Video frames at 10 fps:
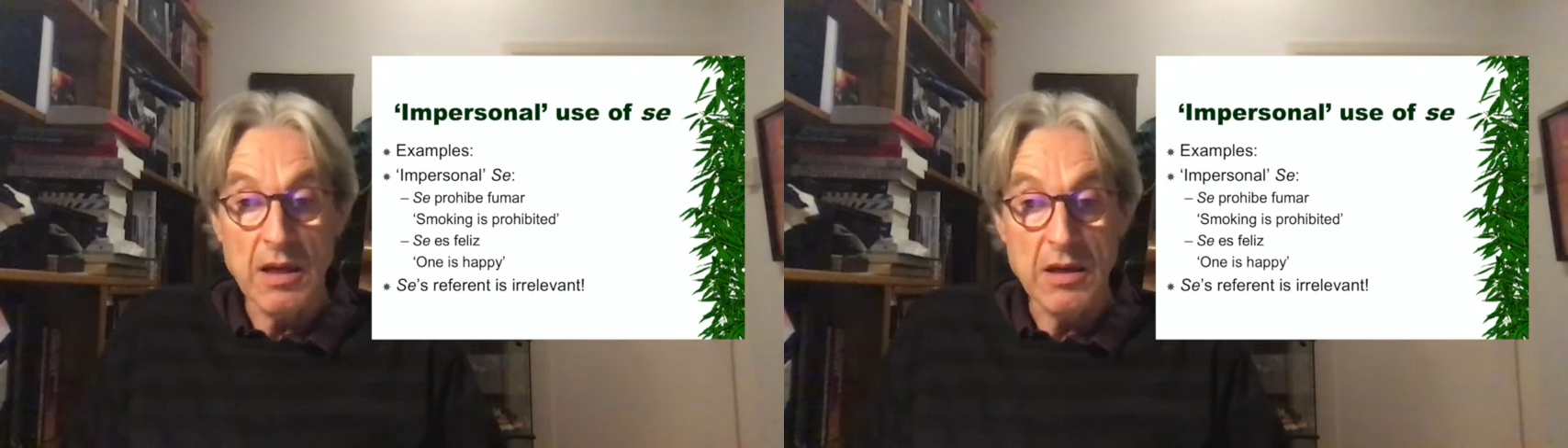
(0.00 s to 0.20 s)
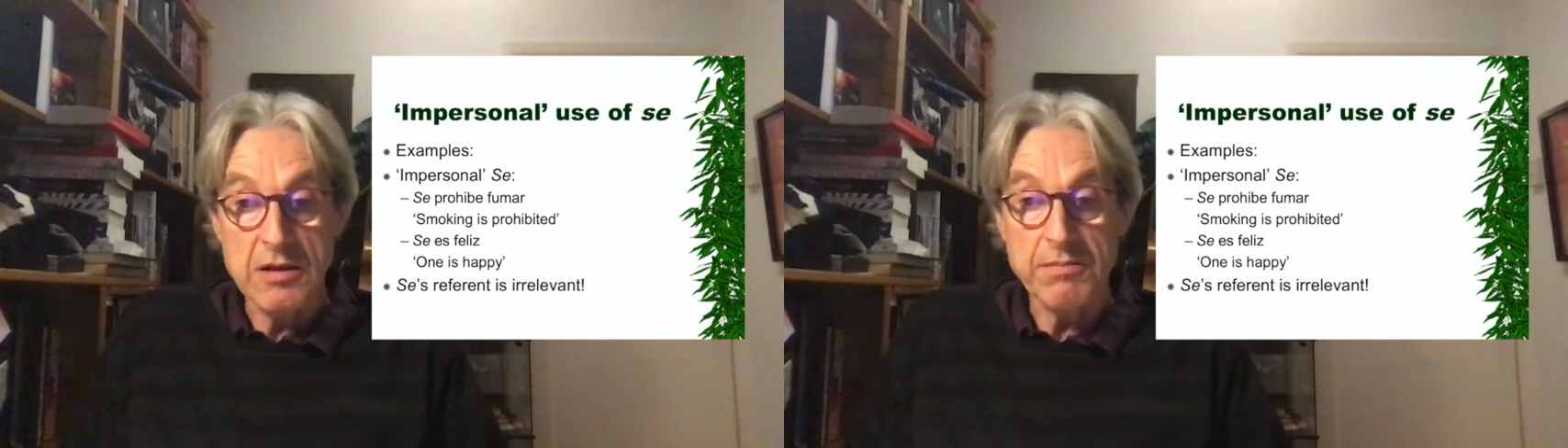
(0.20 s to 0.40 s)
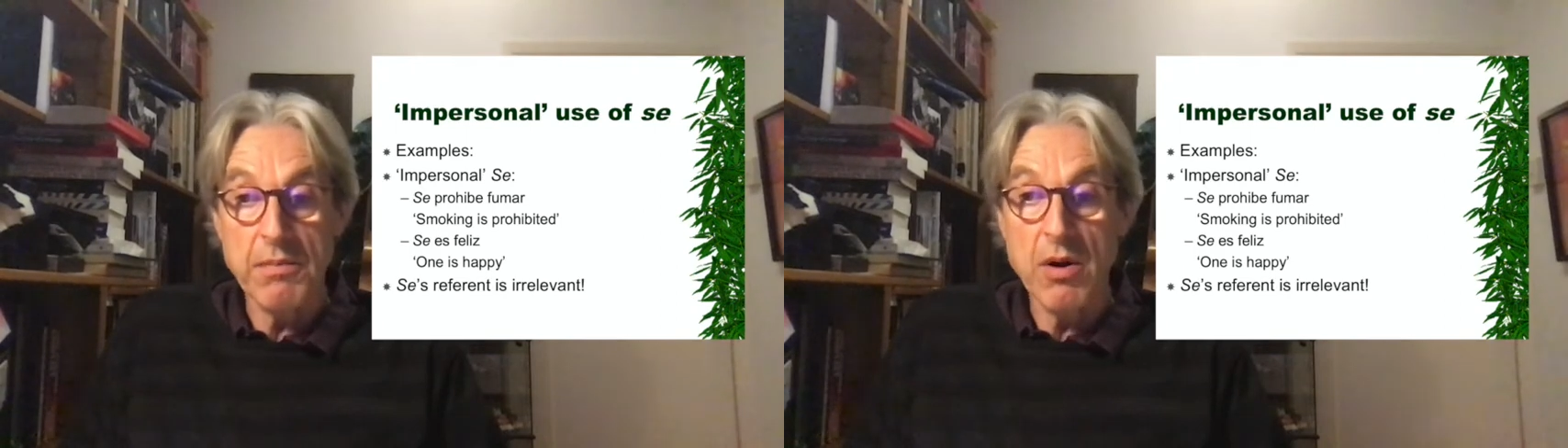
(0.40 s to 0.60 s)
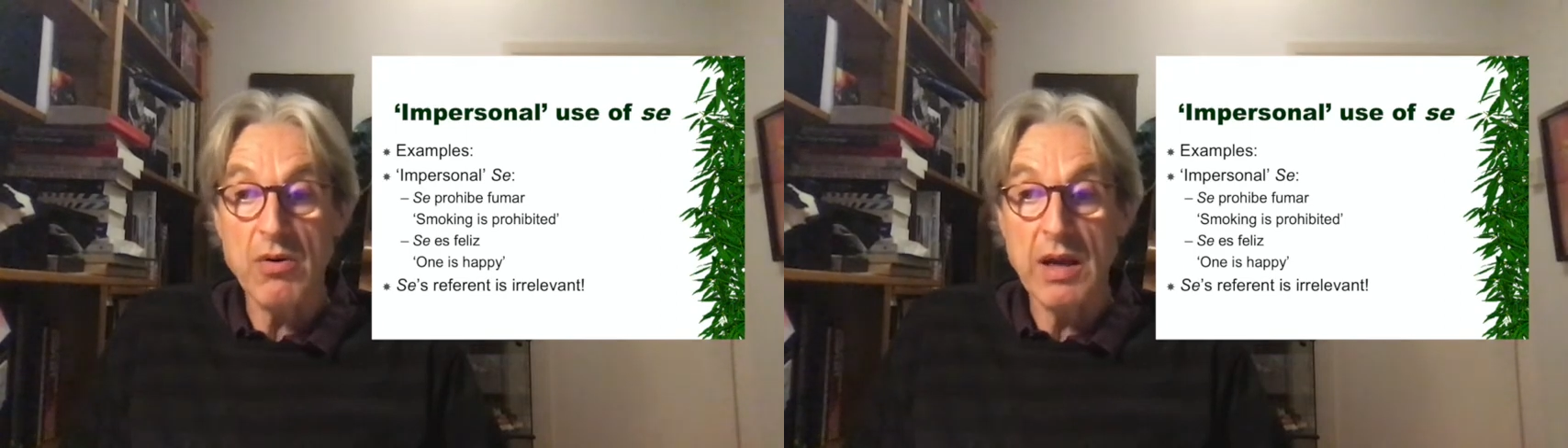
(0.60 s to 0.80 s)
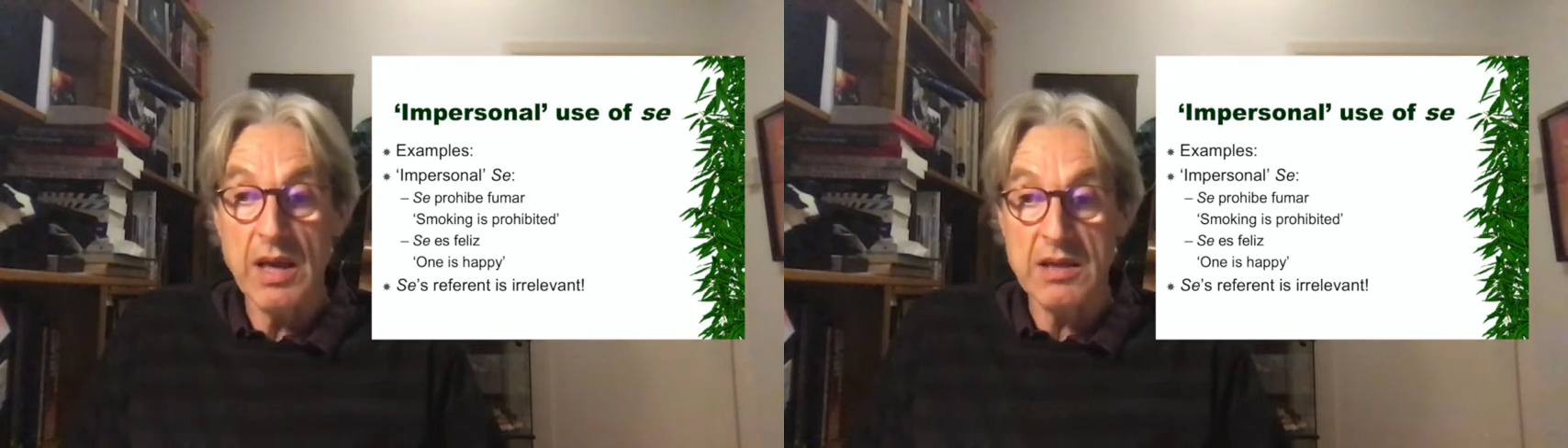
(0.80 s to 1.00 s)

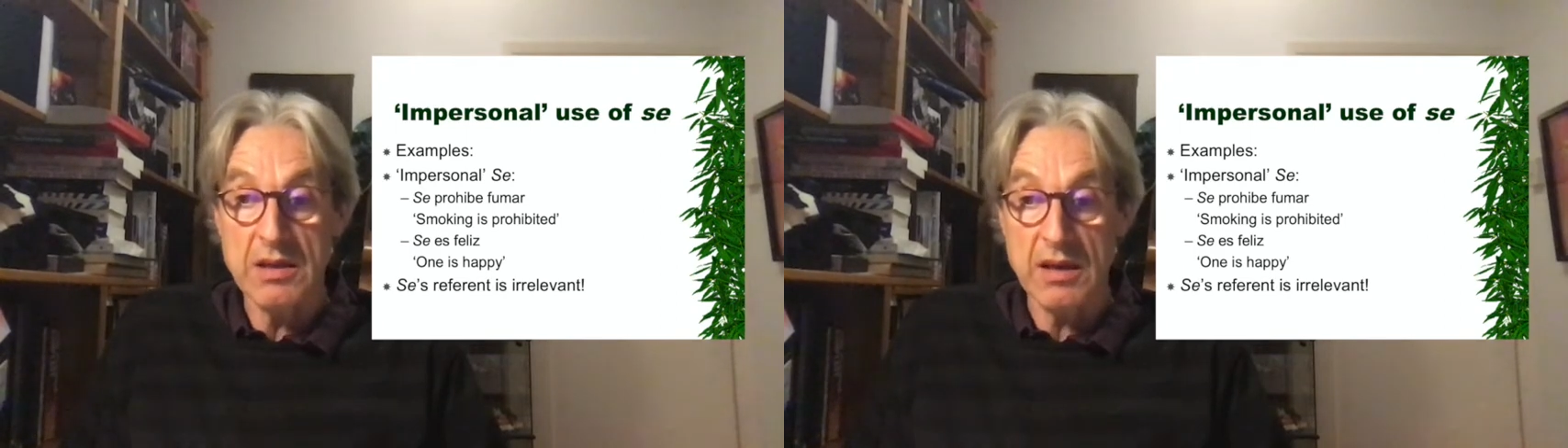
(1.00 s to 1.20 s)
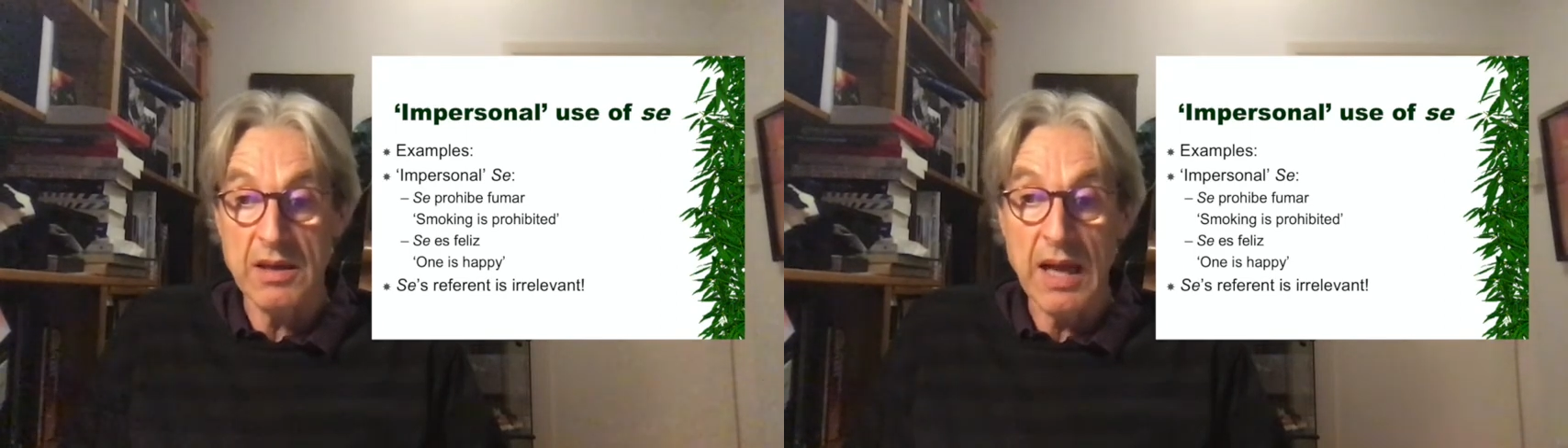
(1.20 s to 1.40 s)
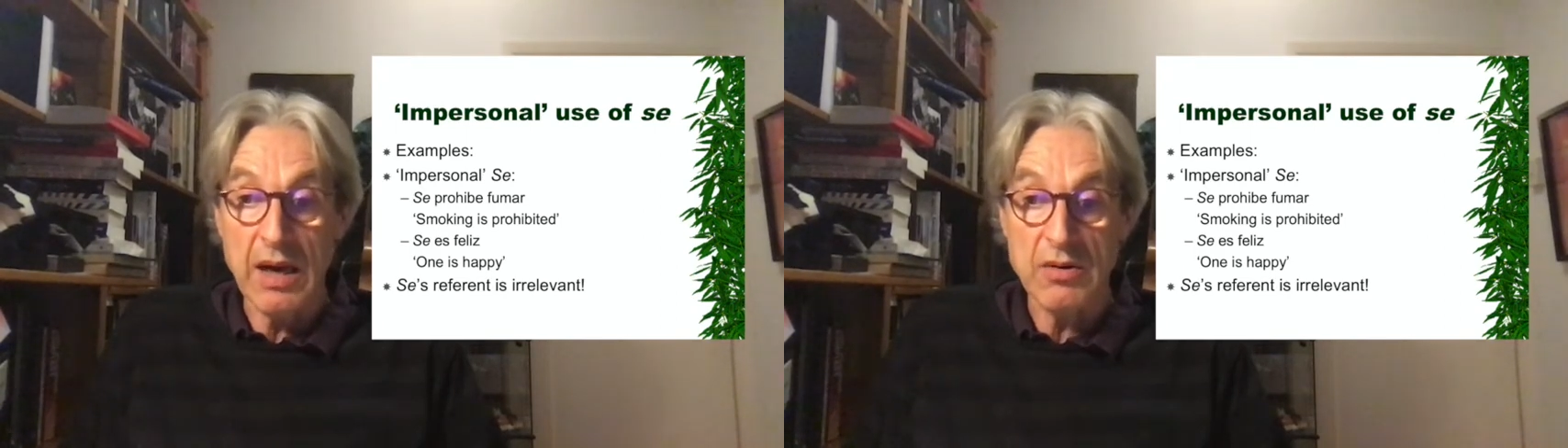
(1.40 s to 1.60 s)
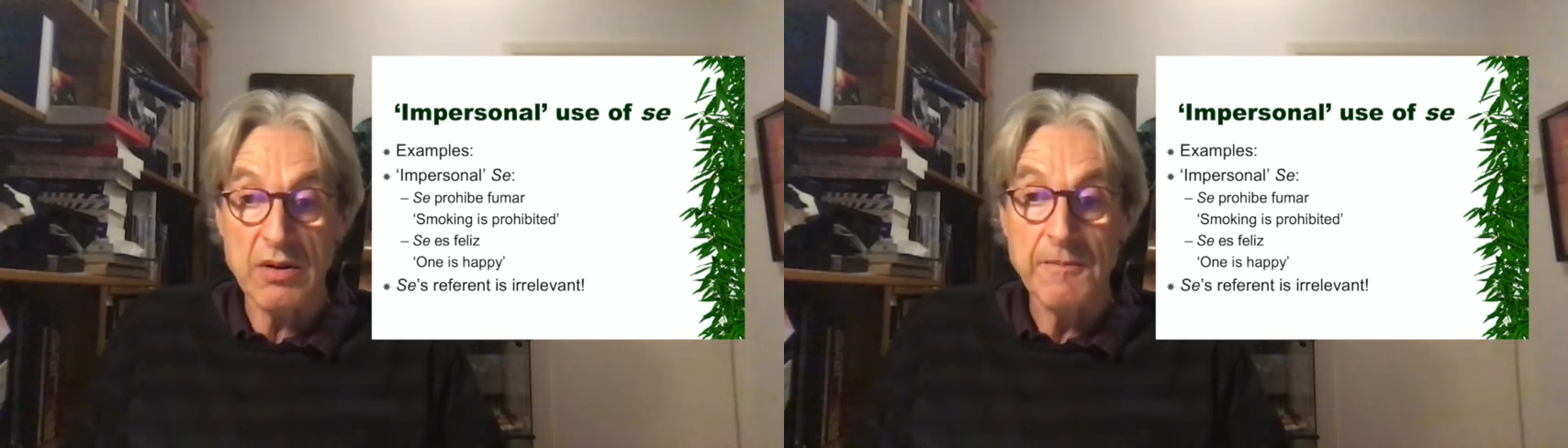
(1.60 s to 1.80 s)
smoking is not allowed.